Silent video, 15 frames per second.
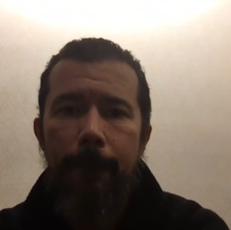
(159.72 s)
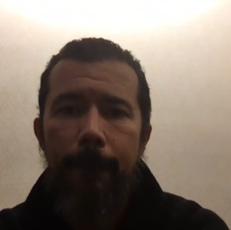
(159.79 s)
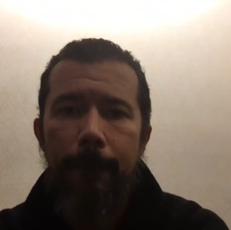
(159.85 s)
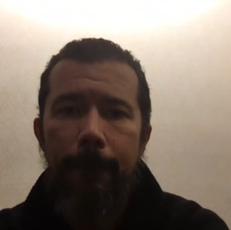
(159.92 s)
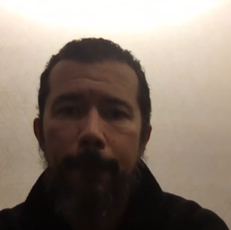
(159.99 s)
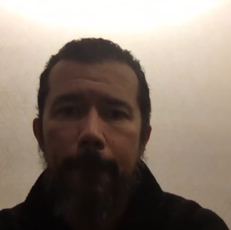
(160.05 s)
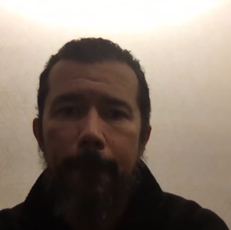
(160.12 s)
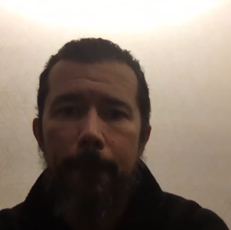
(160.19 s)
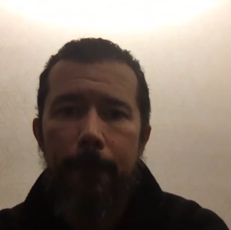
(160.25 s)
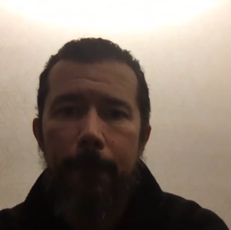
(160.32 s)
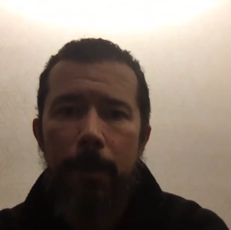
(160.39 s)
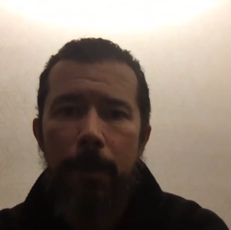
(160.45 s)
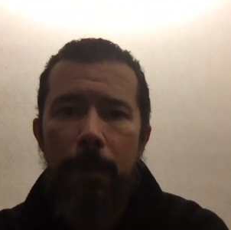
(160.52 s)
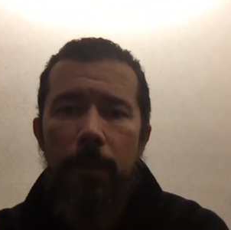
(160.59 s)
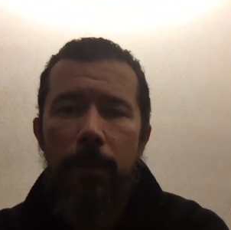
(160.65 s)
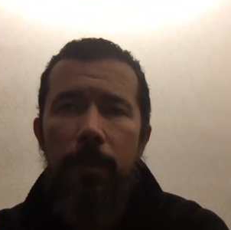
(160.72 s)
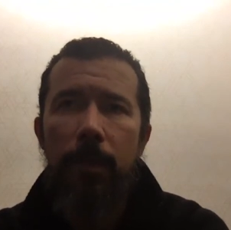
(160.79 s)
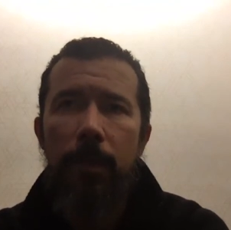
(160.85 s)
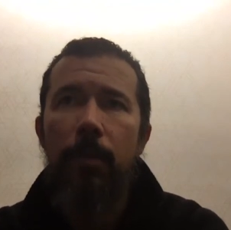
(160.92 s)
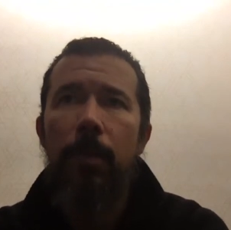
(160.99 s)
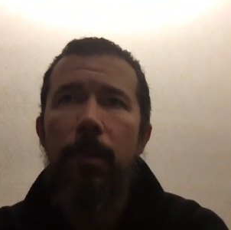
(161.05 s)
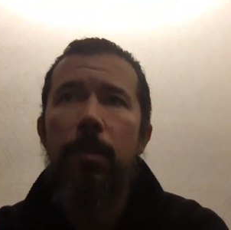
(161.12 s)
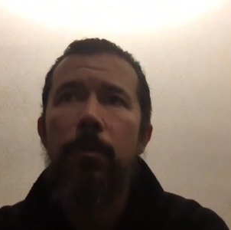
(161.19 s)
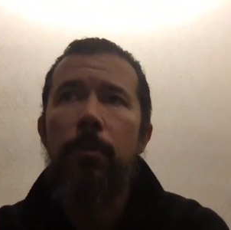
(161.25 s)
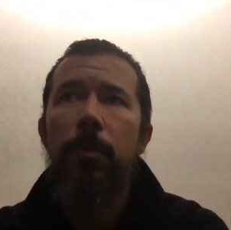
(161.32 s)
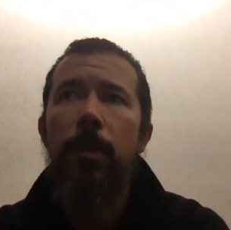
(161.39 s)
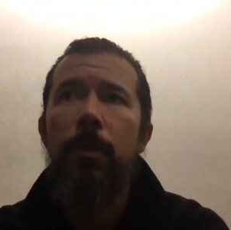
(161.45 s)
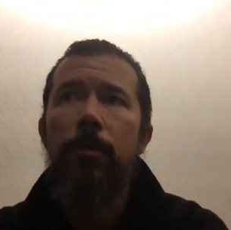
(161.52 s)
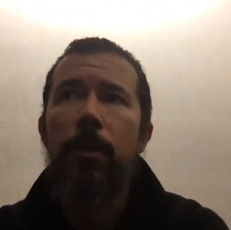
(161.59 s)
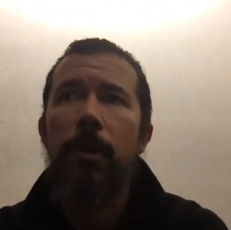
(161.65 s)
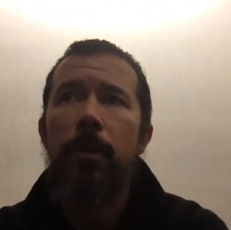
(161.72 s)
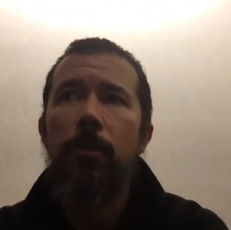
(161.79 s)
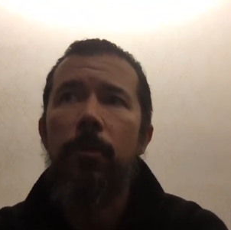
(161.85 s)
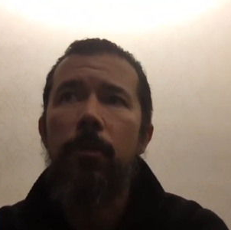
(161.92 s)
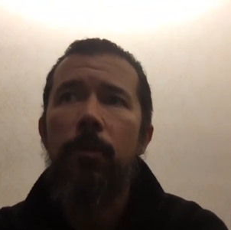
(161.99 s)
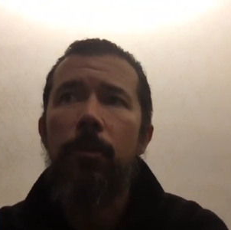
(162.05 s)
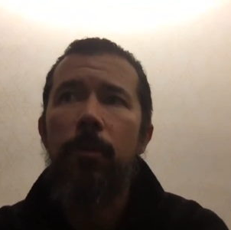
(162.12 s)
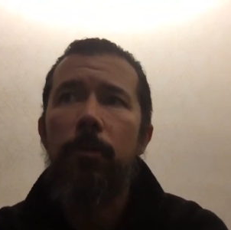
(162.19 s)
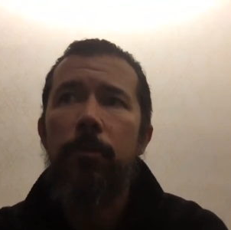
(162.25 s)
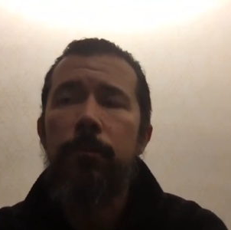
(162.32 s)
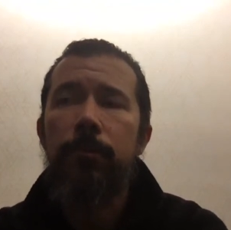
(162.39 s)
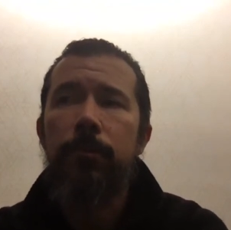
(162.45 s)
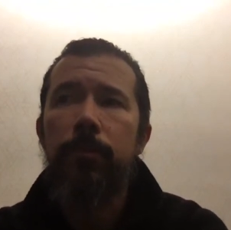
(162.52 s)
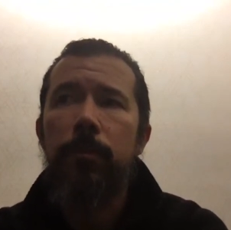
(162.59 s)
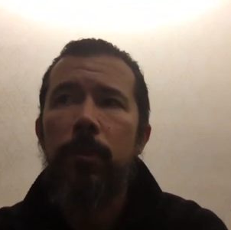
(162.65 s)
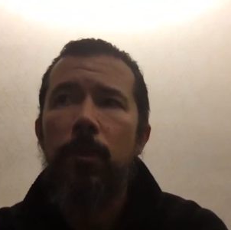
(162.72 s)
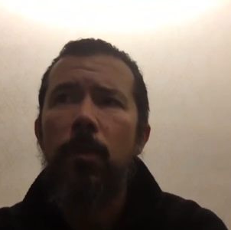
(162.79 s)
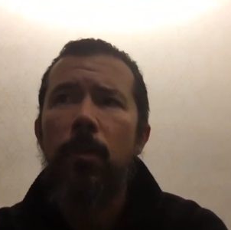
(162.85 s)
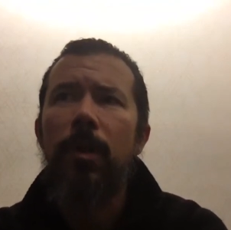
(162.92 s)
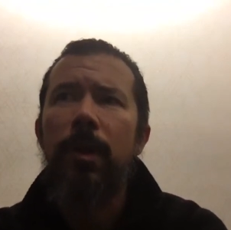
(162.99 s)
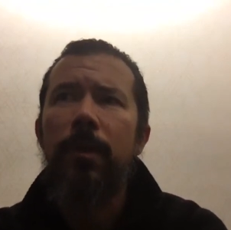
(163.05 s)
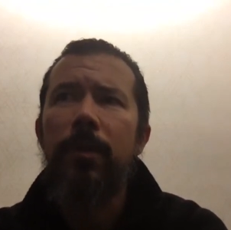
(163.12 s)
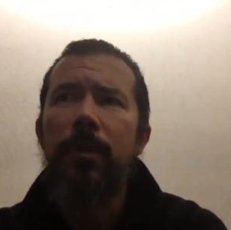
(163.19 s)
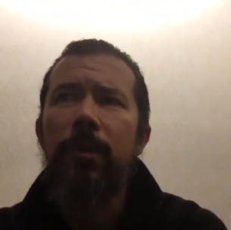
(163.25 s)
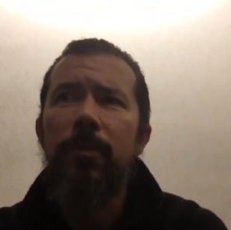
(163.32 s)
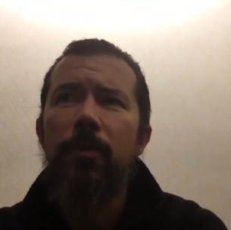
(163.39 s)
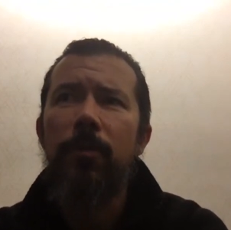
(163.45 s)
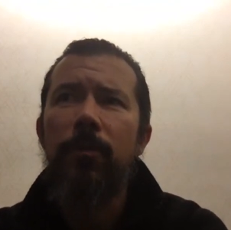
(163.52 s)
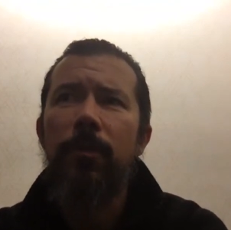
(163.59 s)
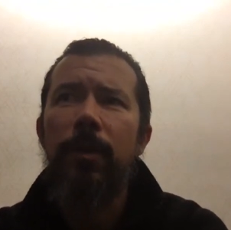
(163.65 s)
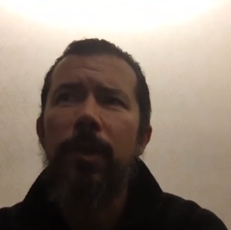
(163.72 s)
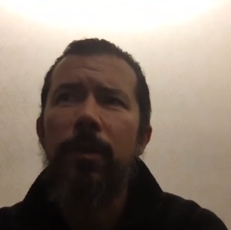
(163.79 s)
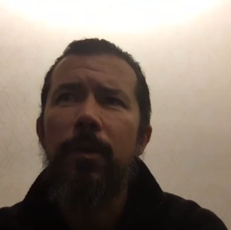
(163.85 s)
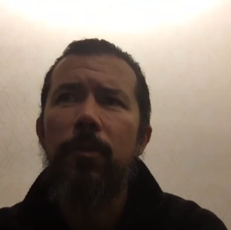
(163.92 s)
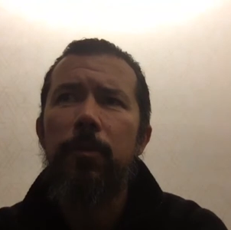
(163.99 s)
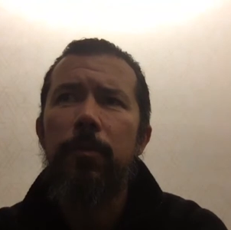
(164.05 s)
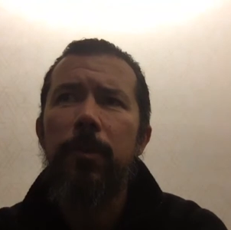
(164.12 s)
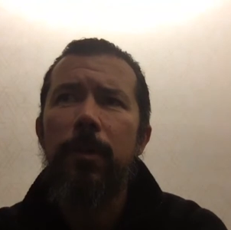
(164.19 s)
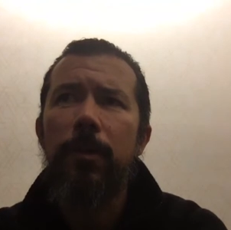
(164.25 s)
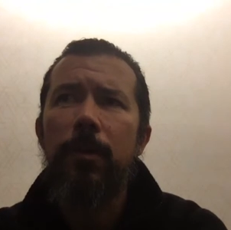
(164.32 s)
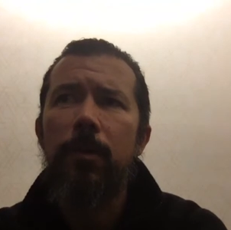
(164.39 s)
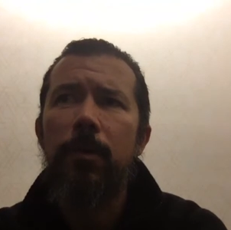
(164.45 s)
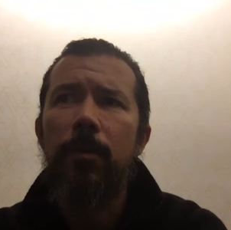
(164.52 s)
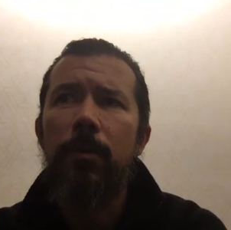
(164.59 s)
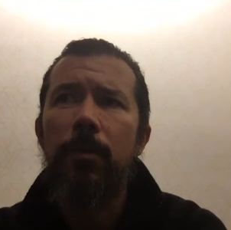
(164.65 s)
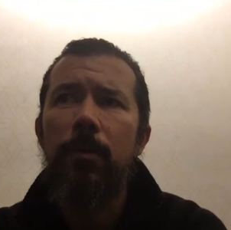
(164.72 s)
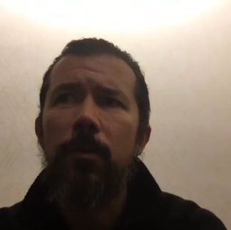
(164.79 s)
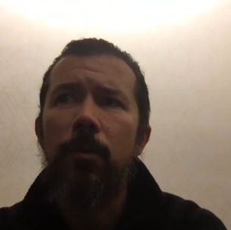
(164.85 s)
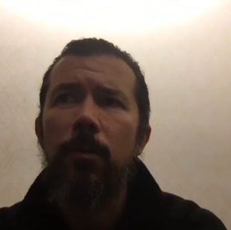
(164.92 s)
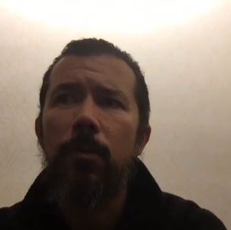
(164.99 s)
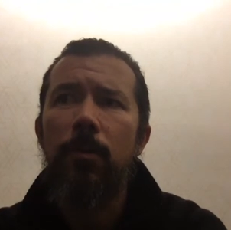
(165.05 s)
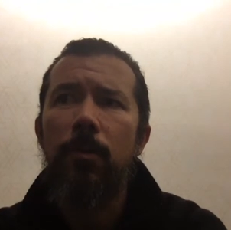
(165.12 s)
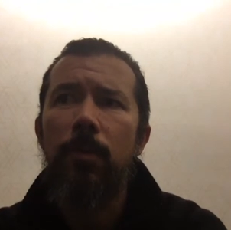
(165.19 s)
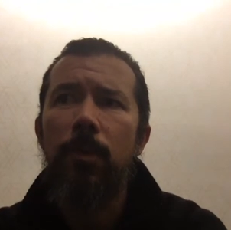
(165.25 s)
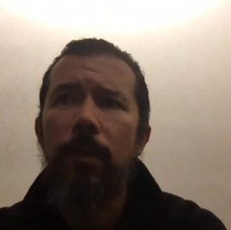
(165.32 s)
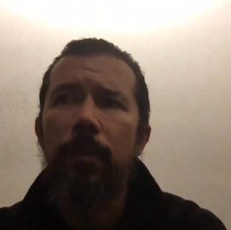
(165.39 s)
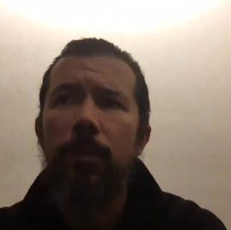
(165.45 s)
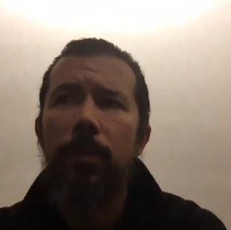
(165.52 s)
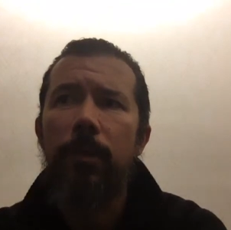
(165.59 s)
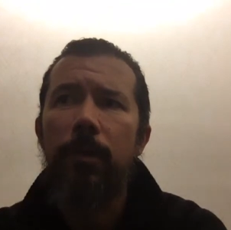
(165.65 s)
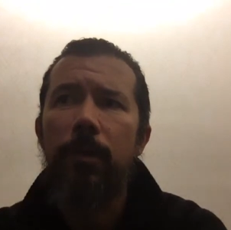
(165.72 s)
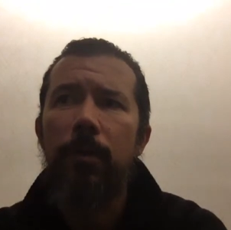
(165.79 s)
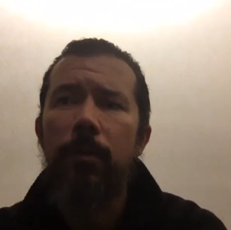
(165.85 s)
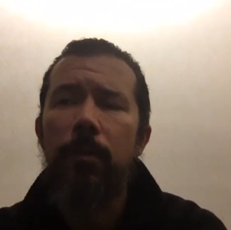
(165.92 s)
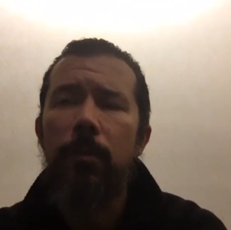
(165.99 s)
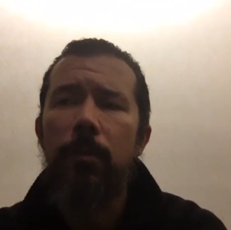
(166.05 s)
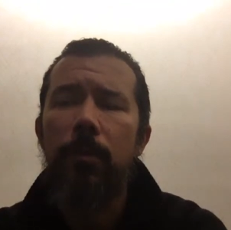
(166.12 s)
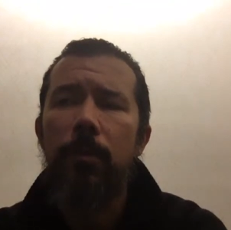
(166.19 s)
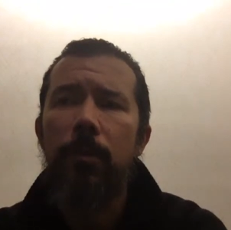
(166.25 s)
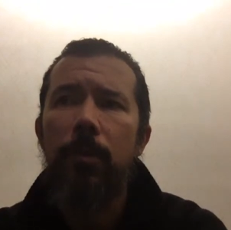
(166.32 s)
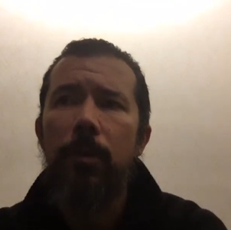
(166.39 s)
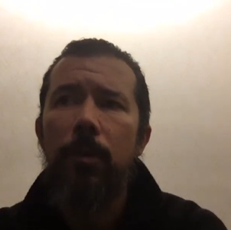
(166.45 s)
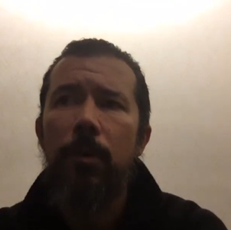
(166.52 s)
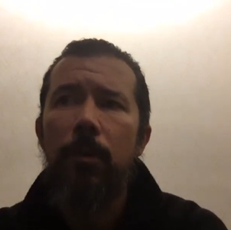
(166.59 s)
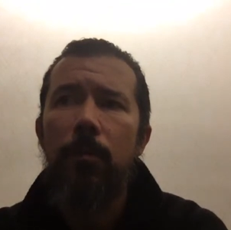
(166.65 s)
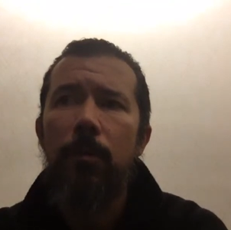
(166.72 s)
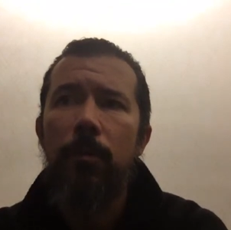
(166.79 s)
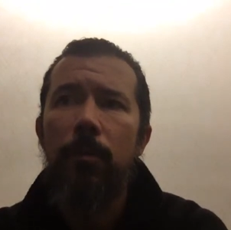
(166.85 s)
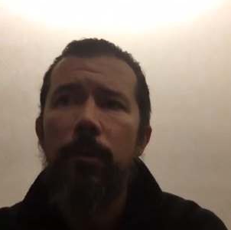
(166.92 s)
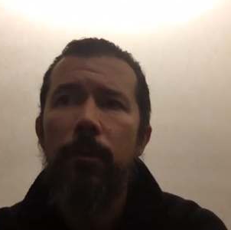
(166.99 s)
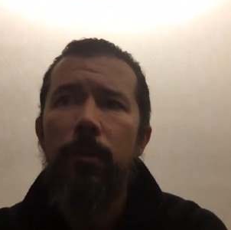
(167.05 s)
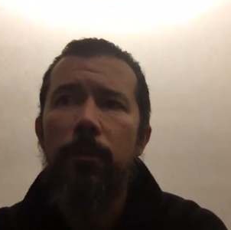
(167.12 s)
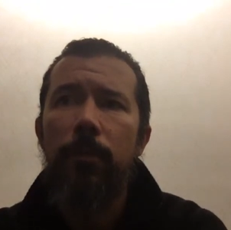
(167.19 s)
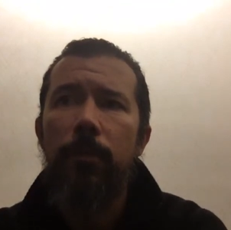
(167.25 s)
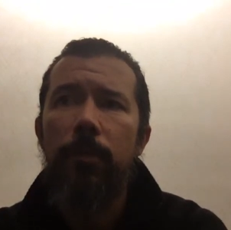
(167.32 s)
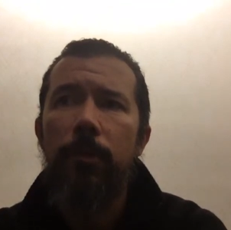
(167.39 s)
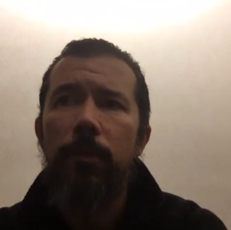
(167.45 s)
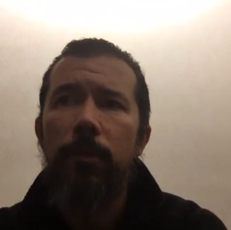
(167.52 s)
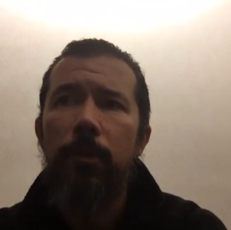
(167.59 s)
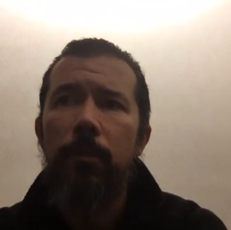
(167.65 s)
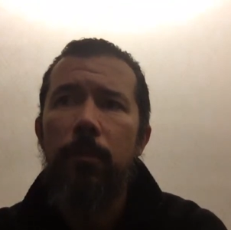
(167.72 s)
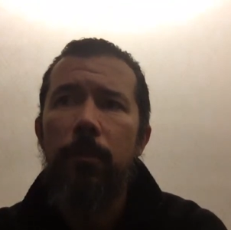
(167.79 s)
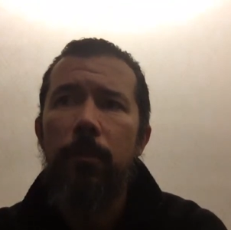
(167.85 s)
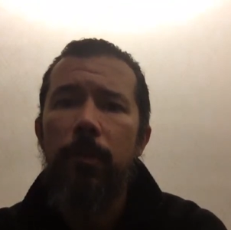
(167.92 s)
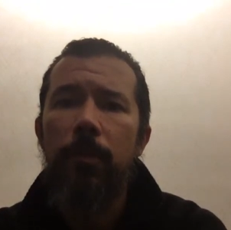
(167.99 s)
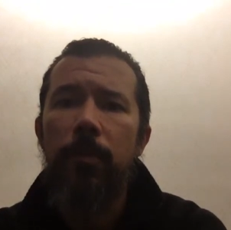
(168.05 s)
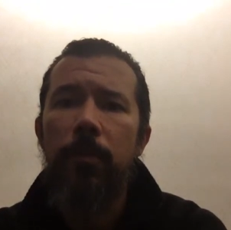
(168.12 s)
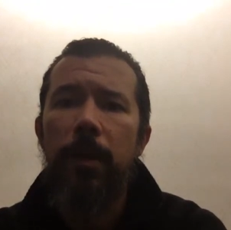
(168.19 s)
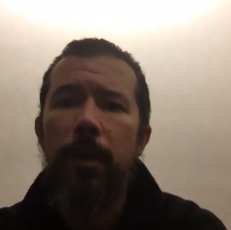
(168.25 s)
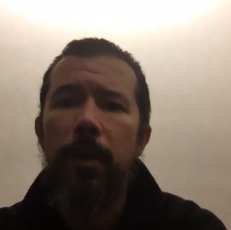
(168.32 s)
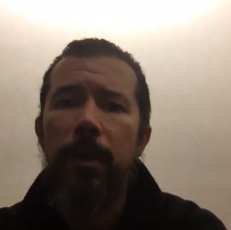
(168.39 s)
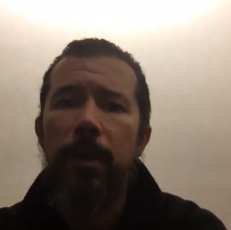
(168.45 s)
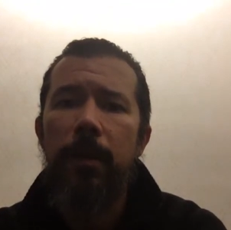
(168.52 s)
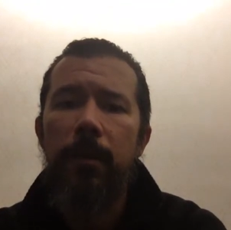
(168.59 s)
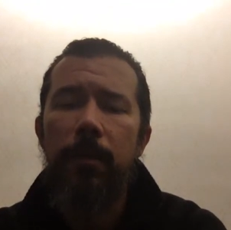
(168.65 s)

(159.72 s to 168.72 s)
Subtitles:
And I think a lot of the projects, I think there's Vinay Gupta who led the release of Ethereum at the beginning.